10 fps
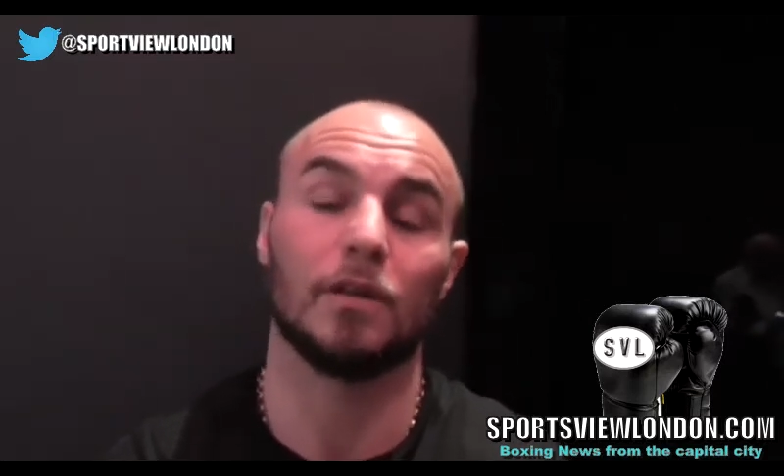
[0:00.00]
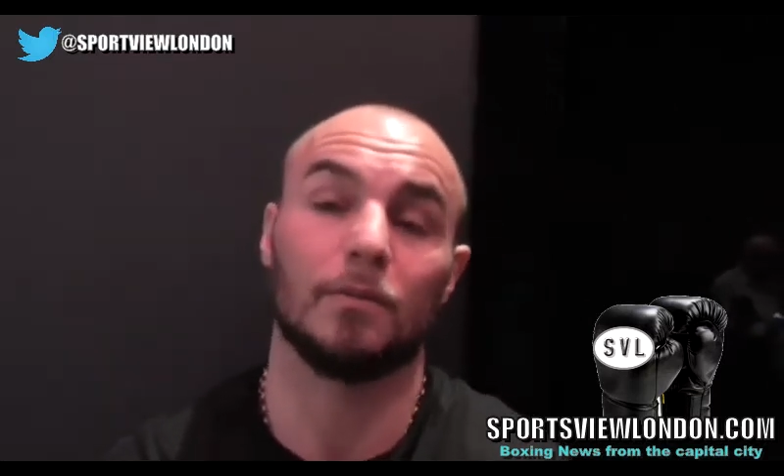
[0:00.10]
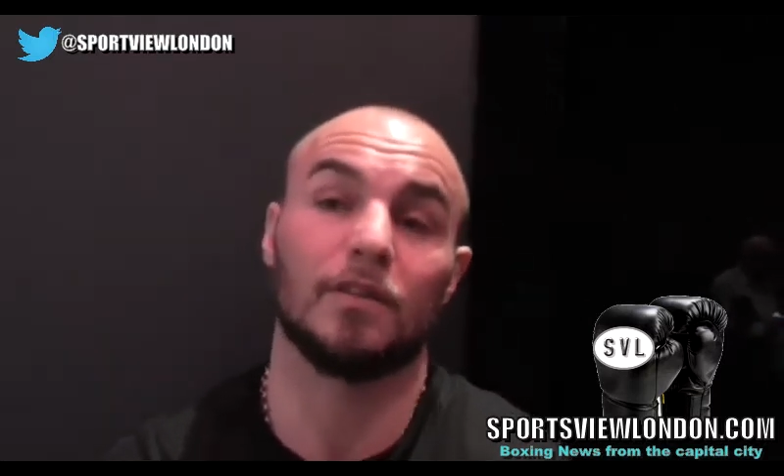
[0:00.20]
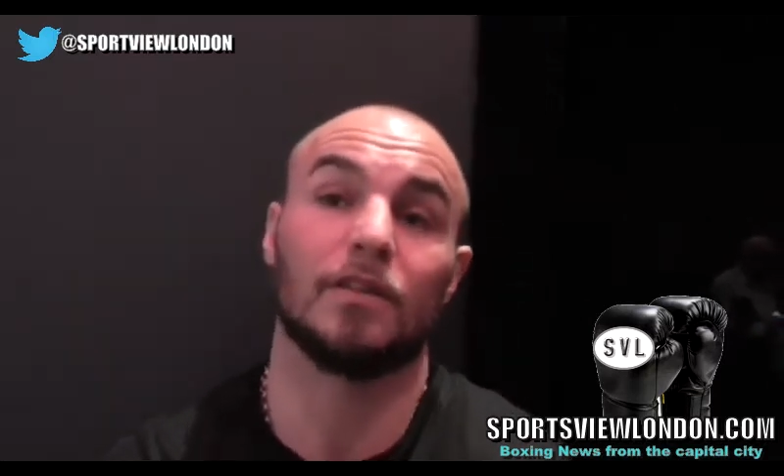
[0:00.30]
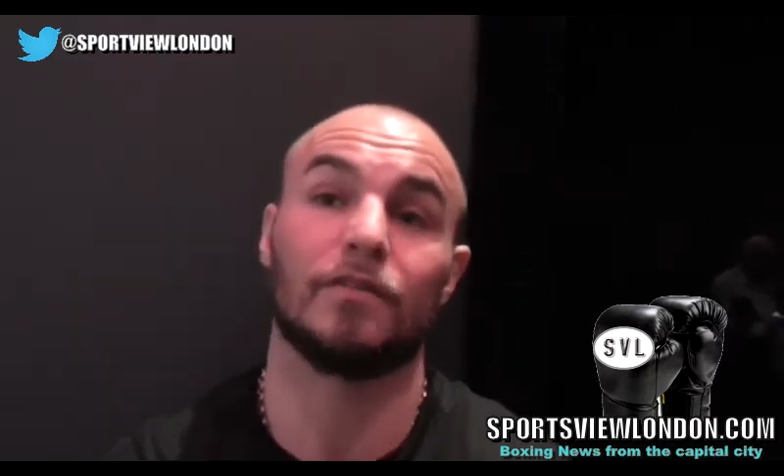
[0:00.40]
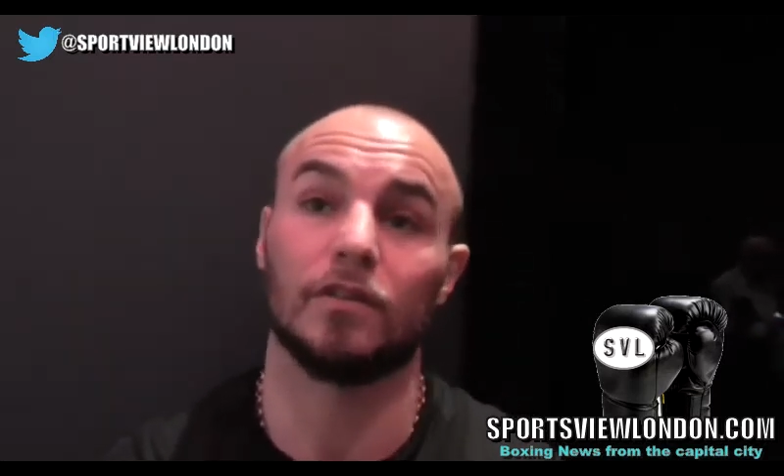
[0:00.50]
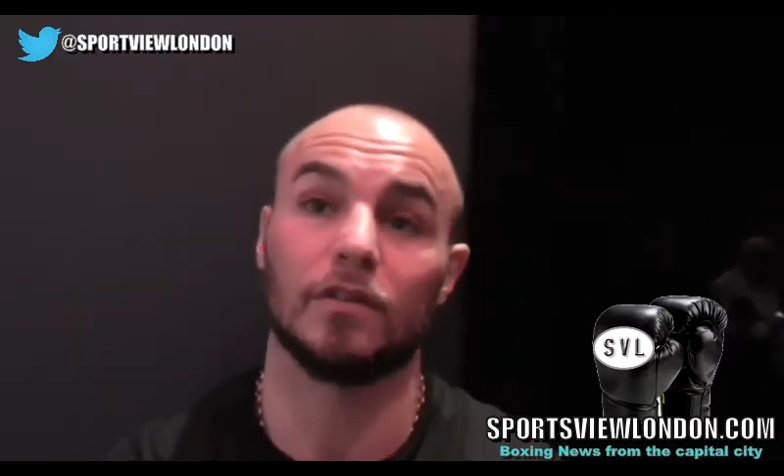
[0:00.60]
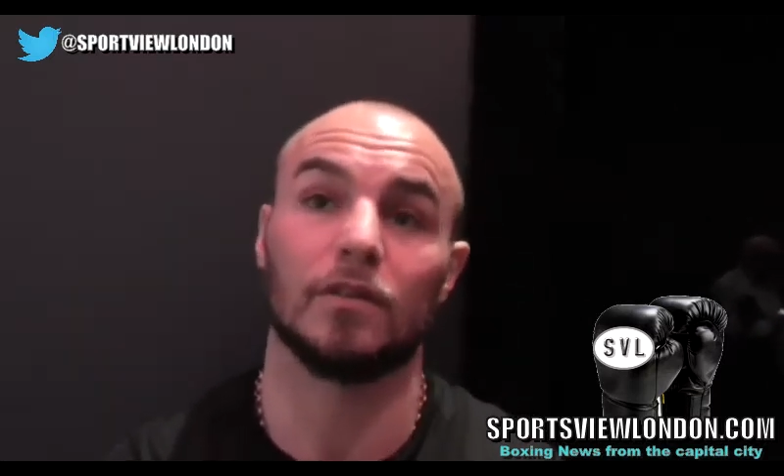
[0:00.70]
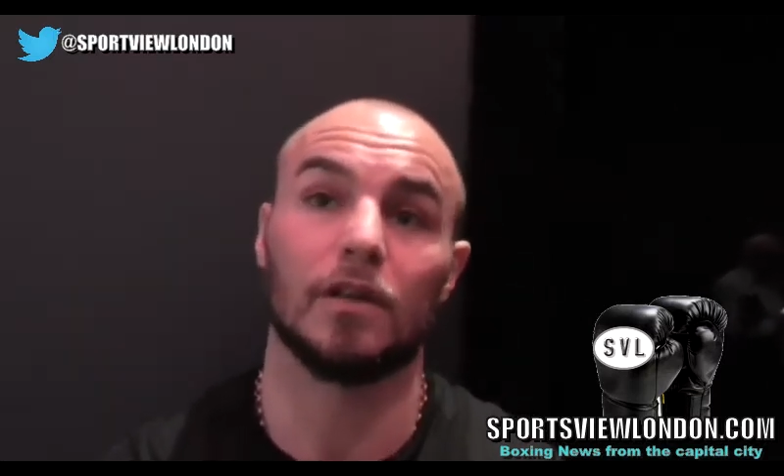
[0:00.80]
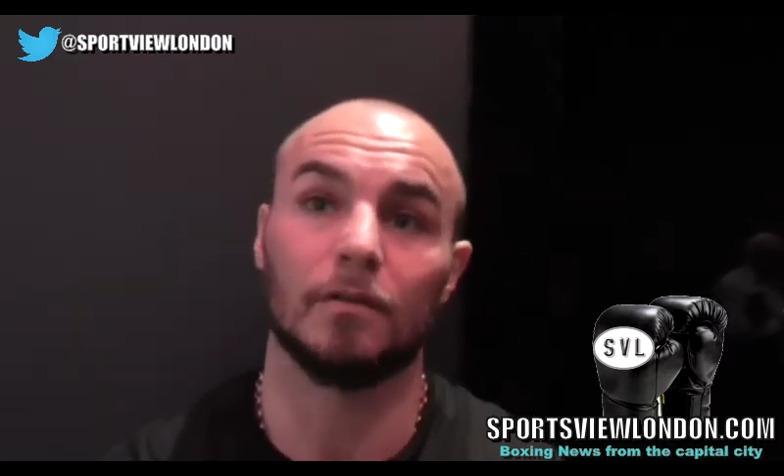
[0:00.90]
it'd be different.
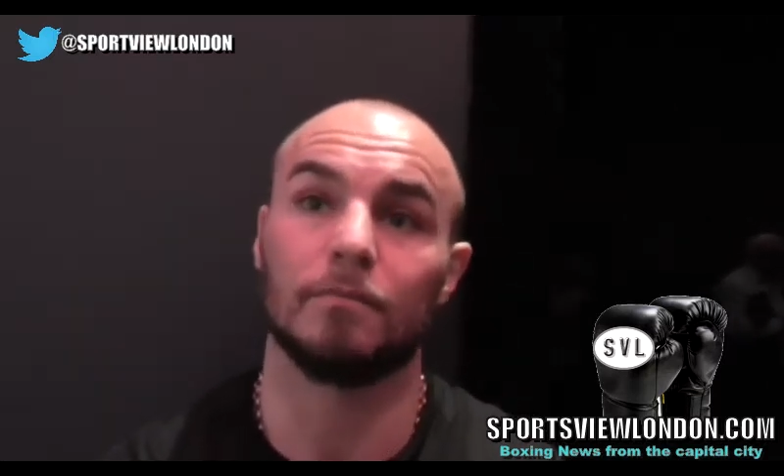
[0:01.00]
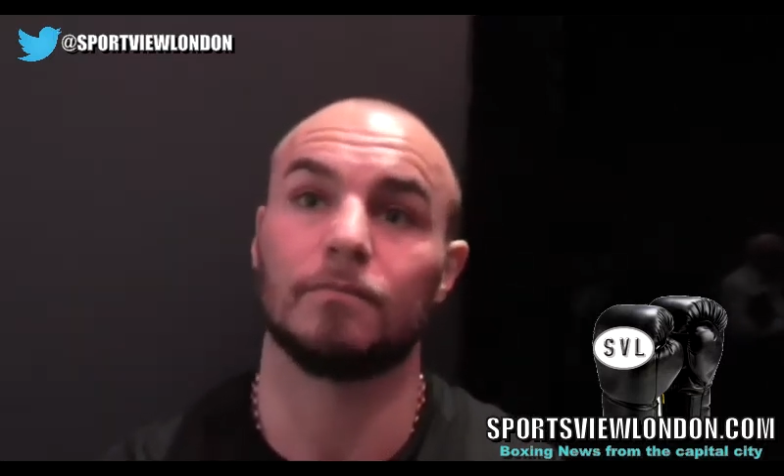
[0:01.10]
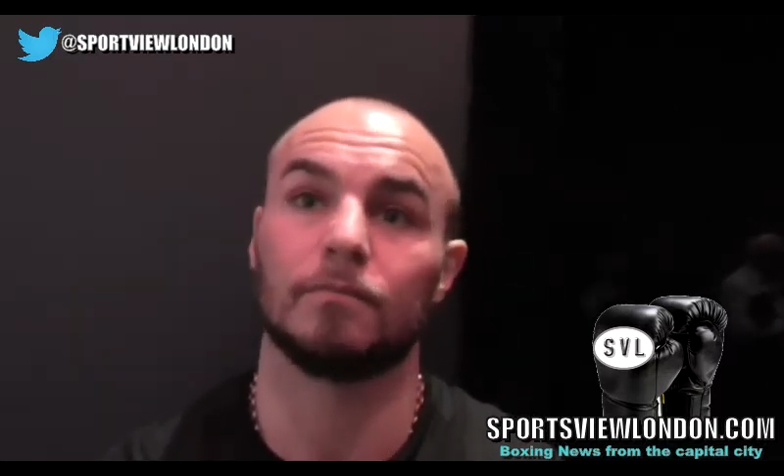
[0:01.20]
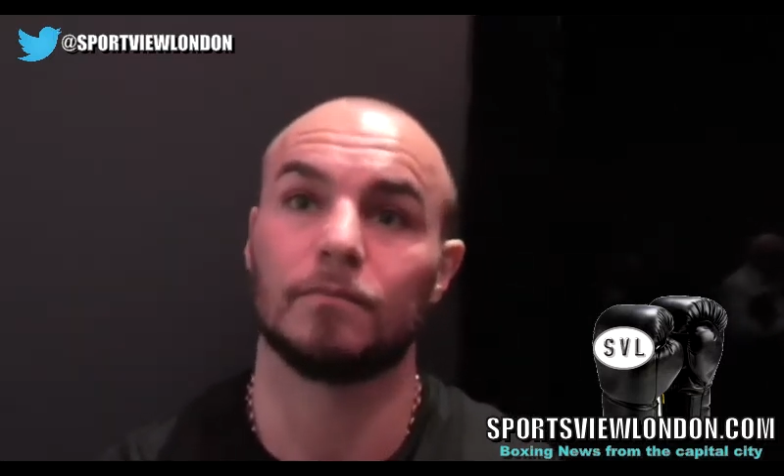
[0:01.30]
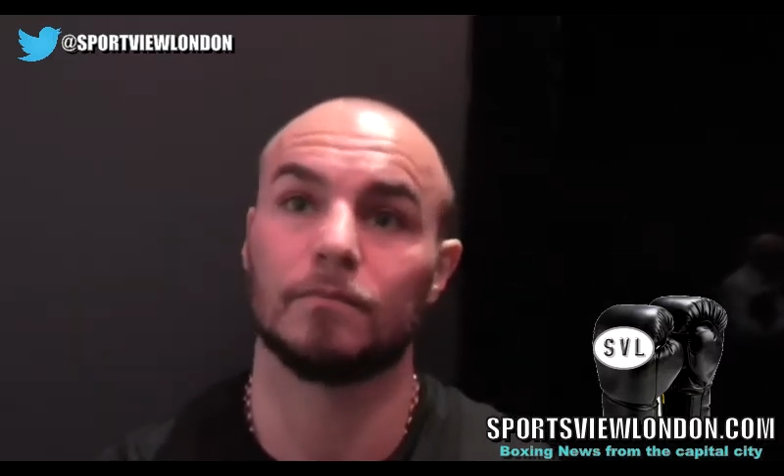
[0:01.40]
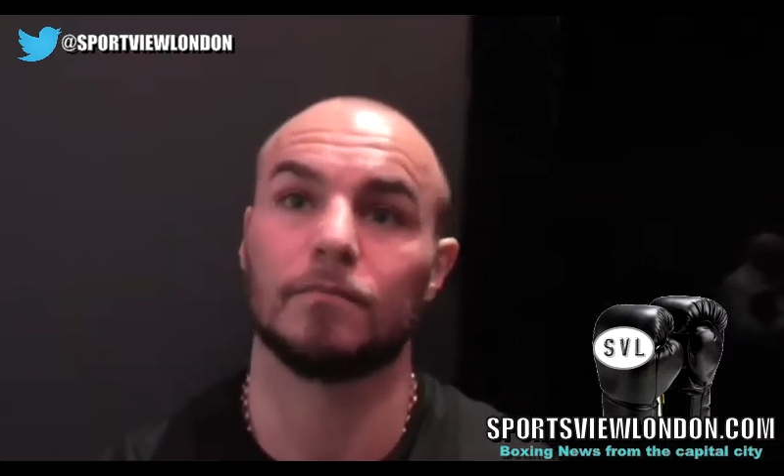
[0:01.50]
Yeah.